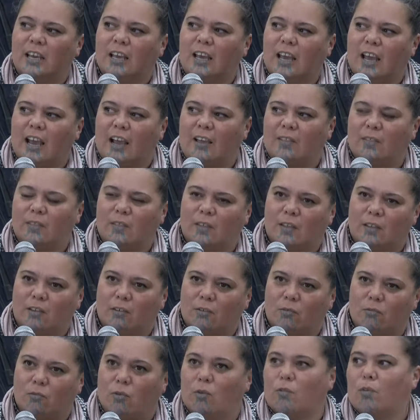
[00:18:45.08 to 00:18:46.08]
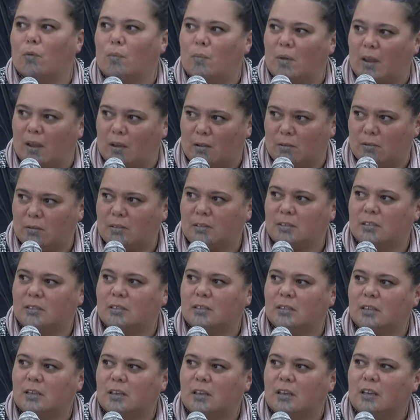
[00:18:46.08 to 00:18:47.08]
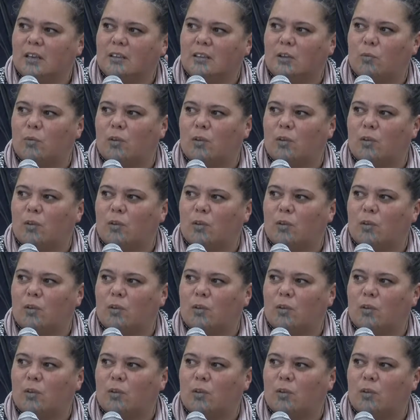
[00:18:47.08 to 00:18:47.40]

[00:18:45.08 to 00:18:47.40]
and the river mouths that we